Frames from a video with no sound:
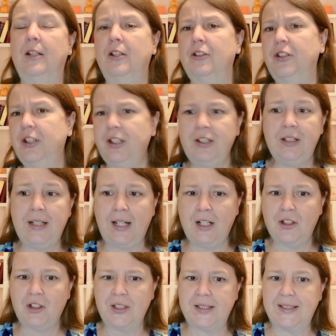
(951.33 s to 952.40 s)
She couldn't
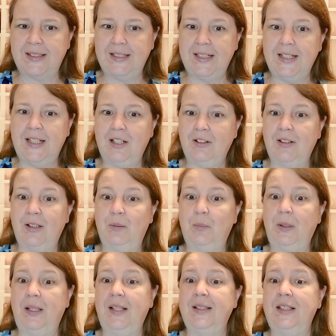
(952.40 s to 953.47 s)
actually see Kirian
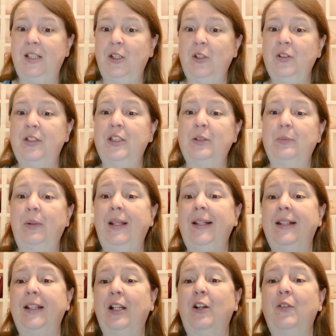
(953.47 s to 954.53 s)
because he used his
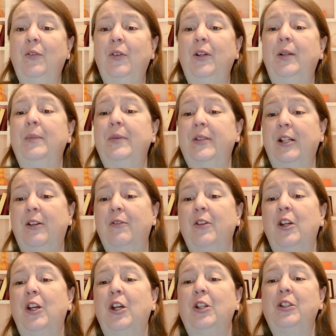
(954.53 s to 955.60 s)
blanket over himself
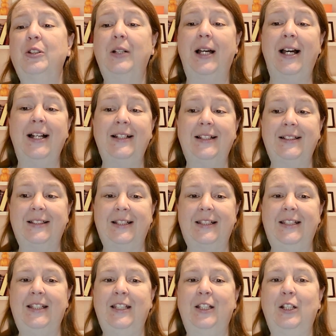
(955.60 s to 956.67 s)
to act as a
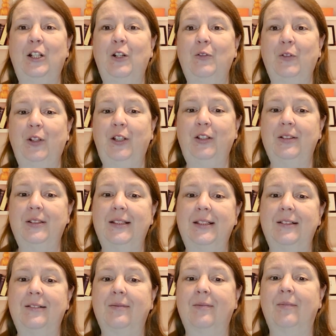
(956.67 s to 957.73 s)
tent over
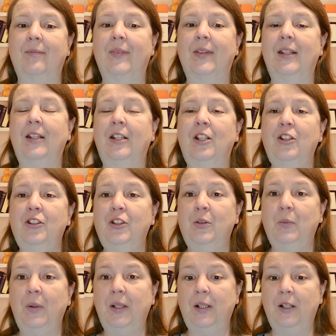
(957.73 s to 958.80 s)
Kilty.
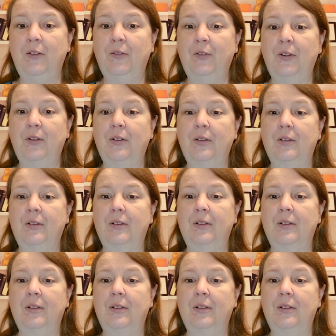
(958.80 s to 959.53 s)
Kirsha went over.